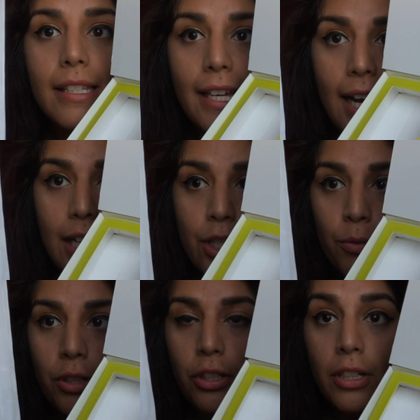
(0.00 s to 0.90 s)

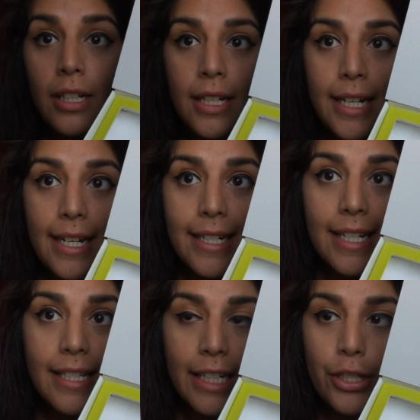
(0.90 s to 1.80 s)
actual
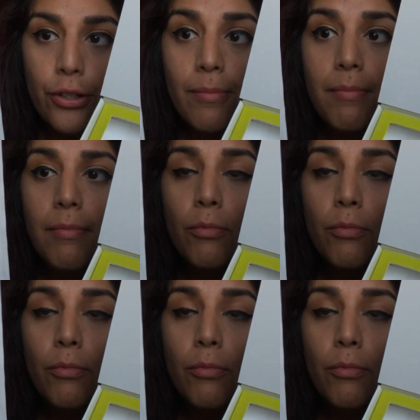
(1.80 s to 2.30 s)
testing tube,